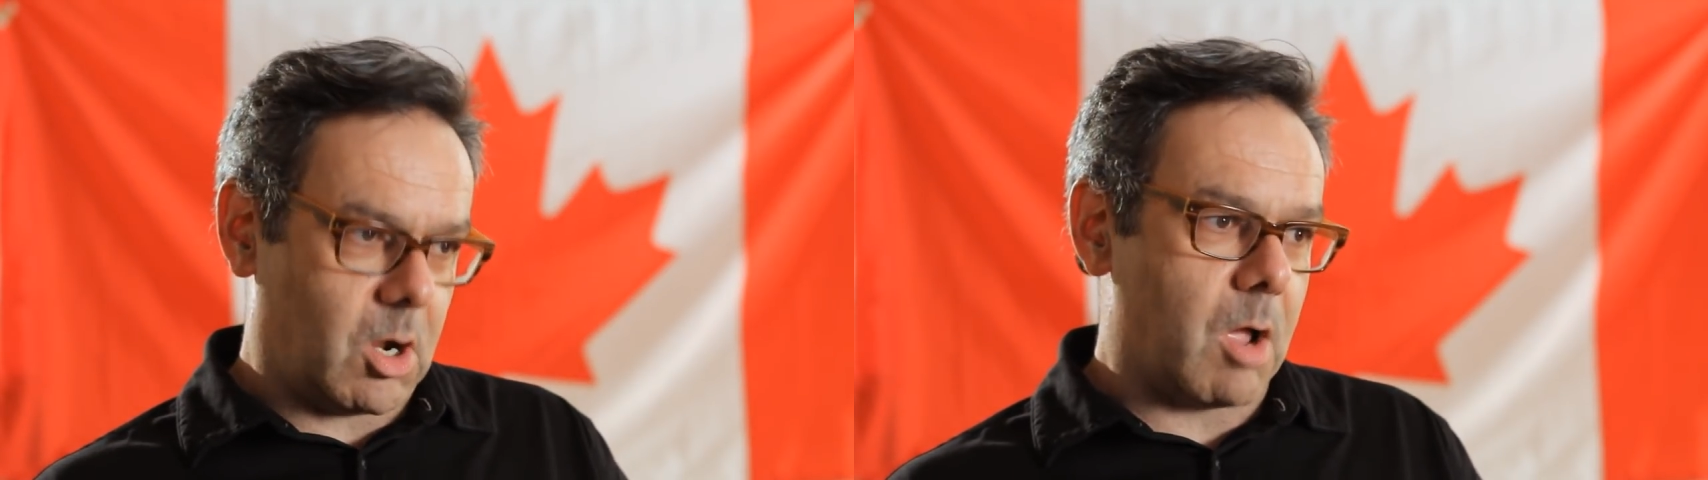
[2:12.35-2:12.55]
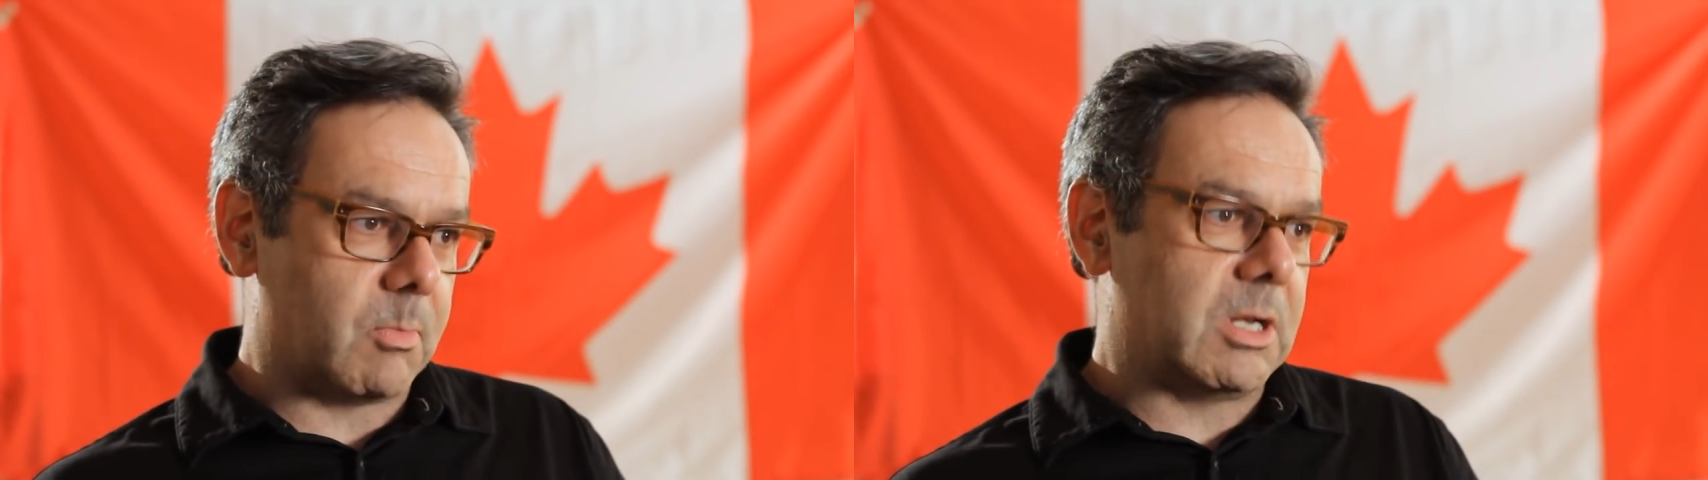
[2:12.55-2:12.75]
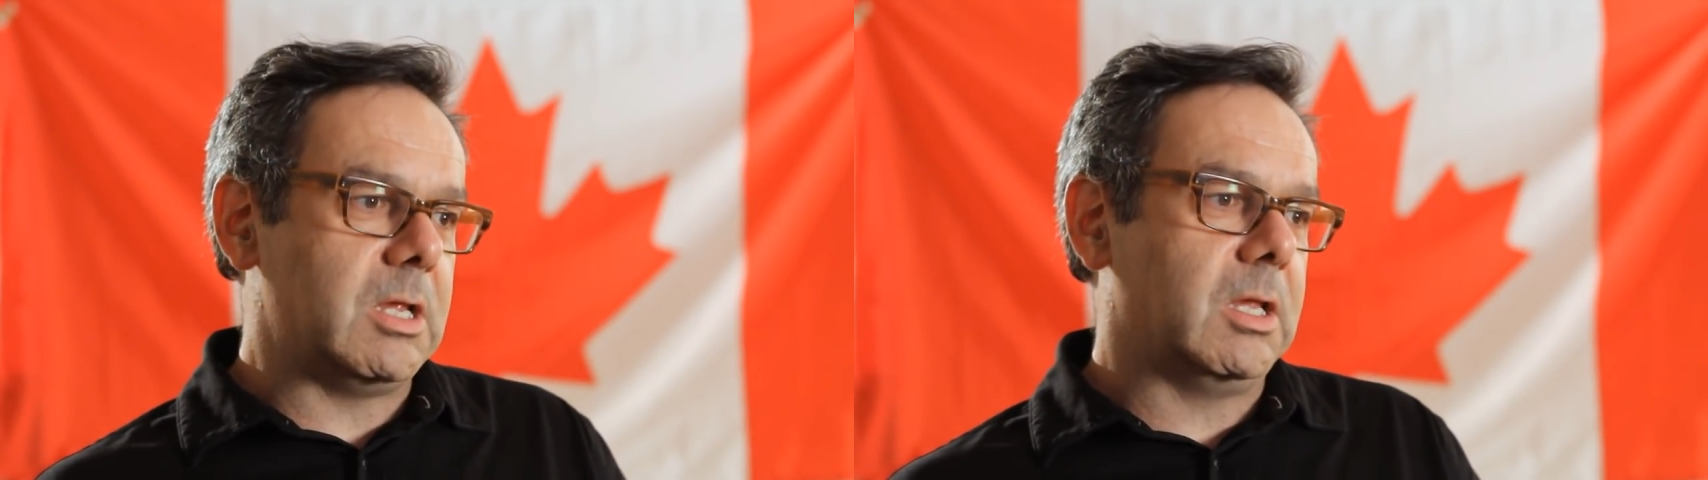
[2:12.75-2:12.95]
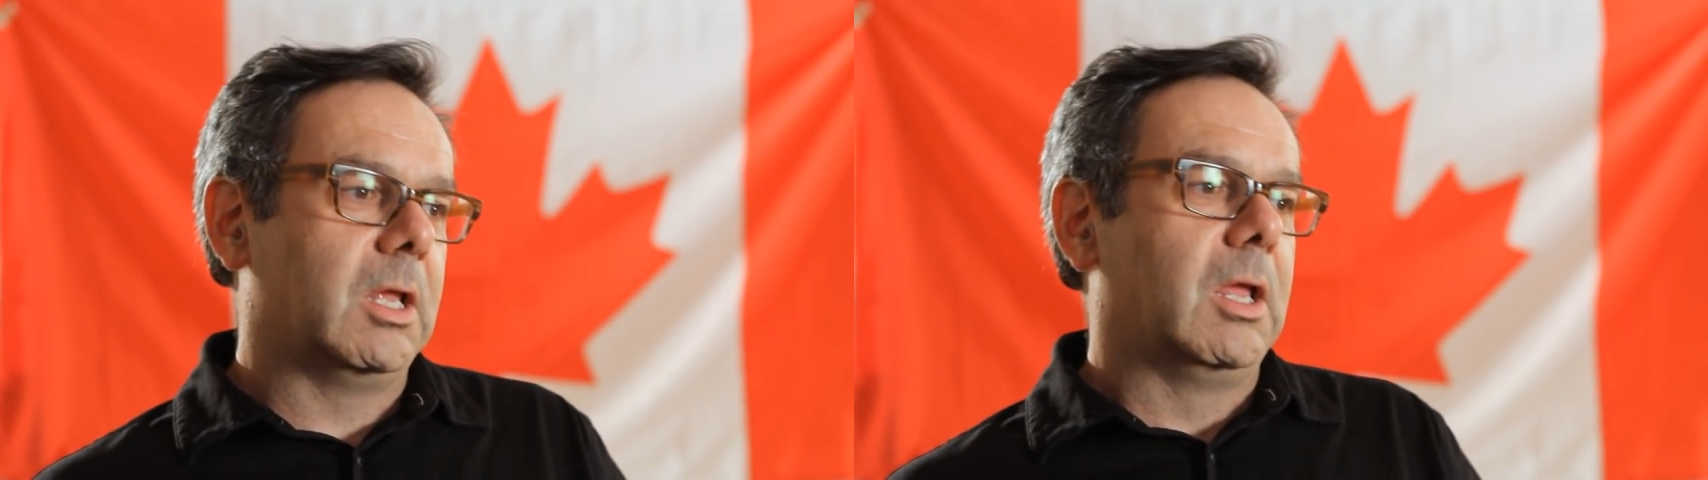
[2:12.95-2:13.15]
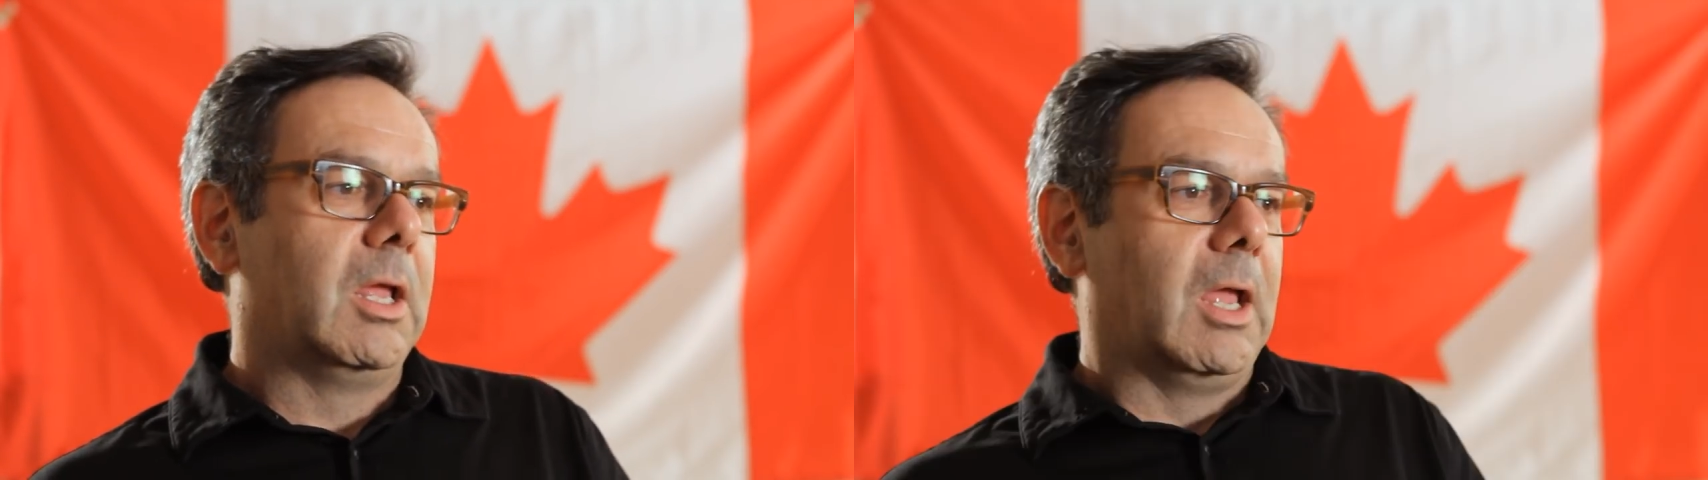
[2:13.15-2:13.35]
comedy
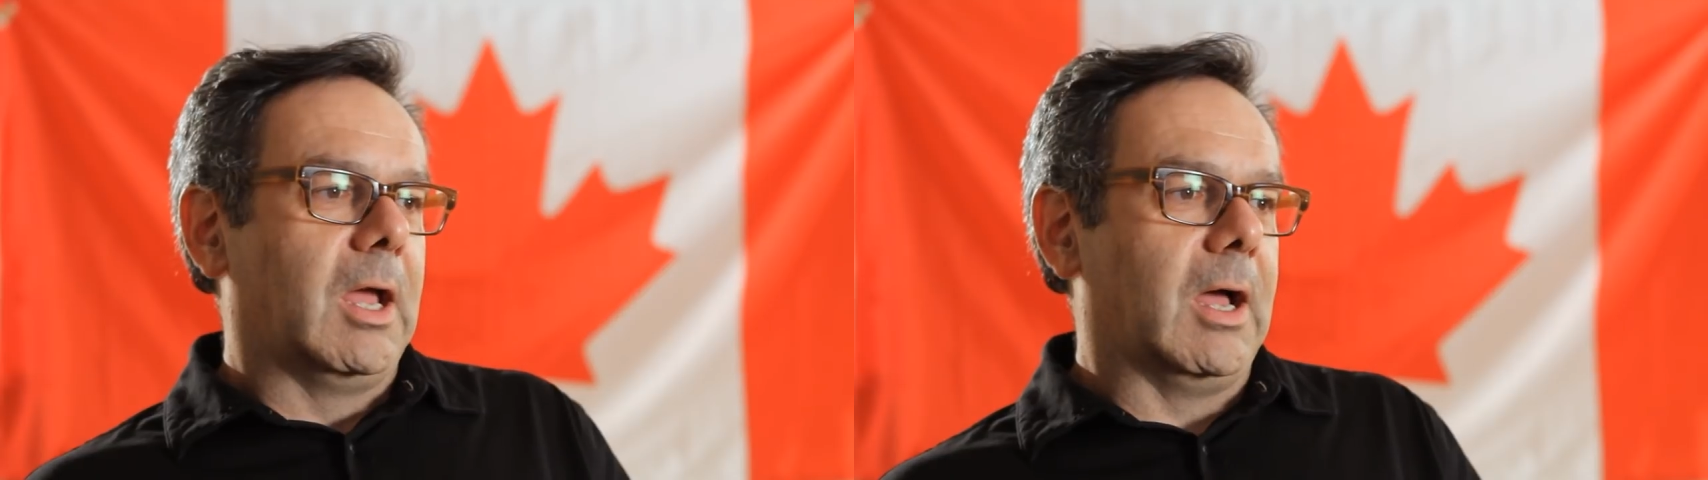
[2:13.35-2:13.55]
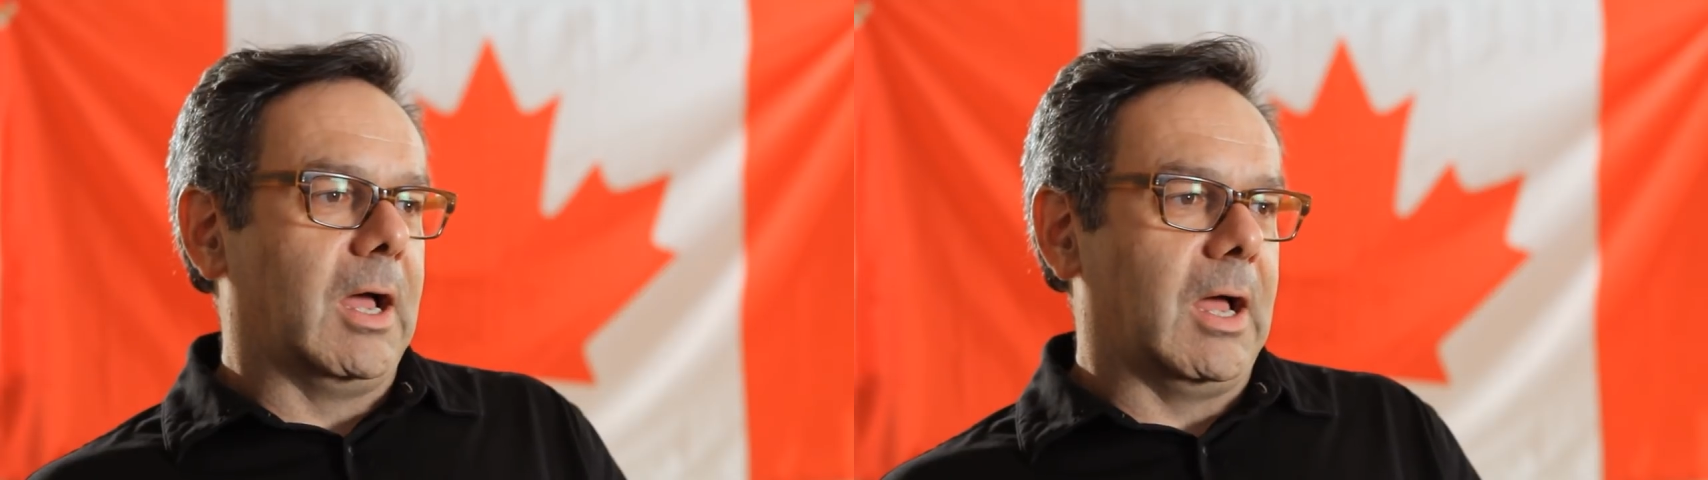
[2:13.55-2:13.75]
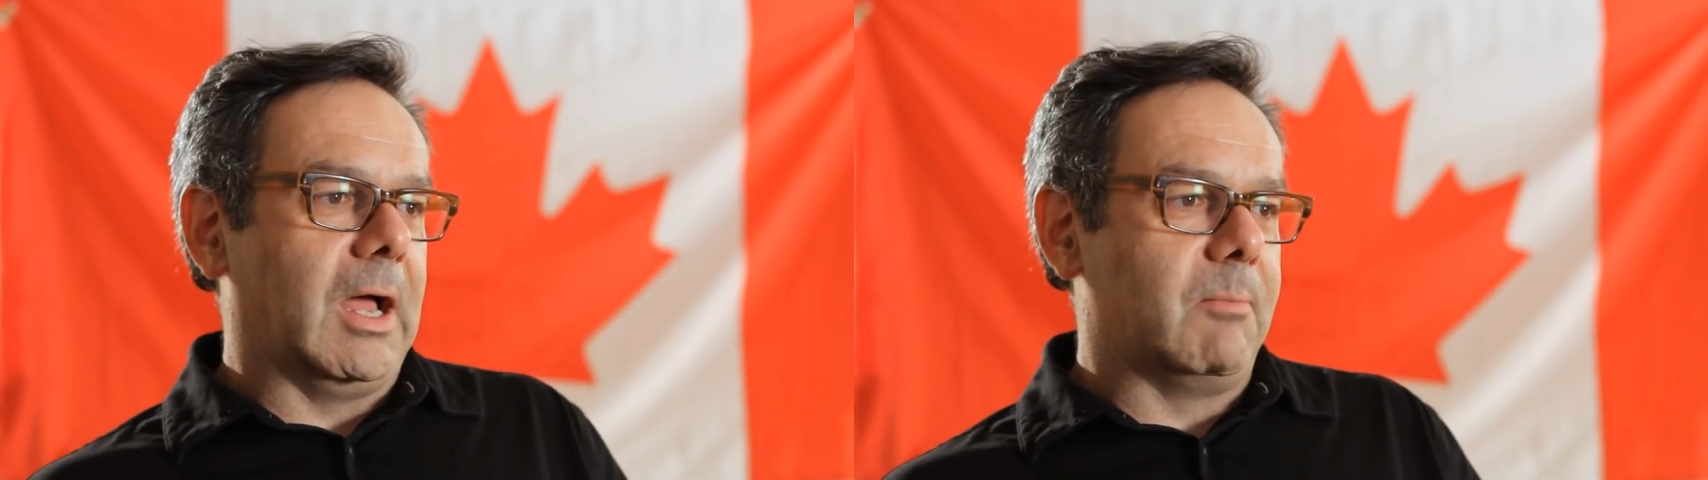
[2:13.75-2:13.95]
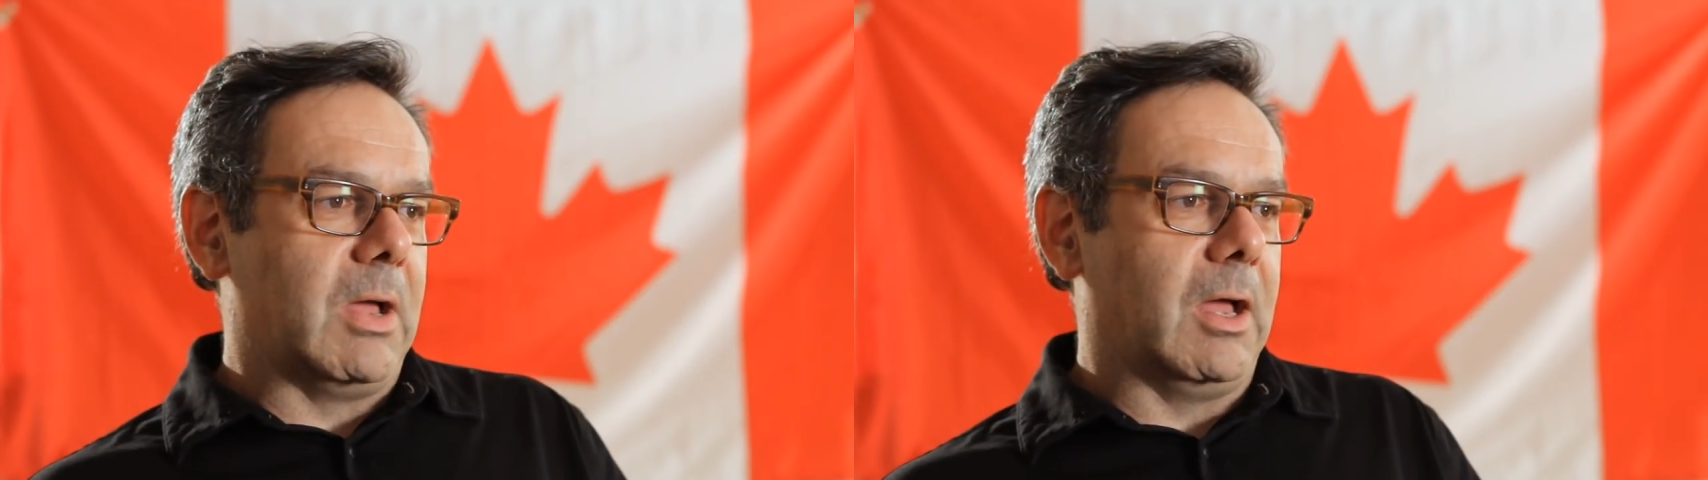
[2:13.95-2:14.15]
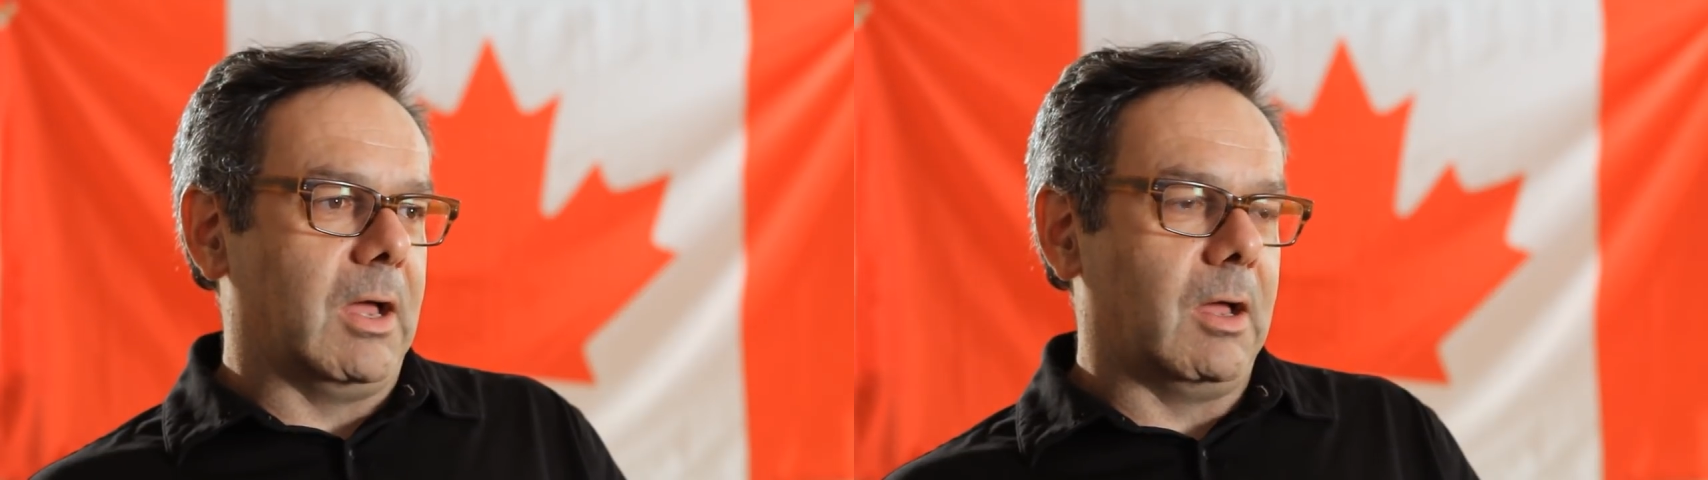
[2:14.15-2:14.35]
about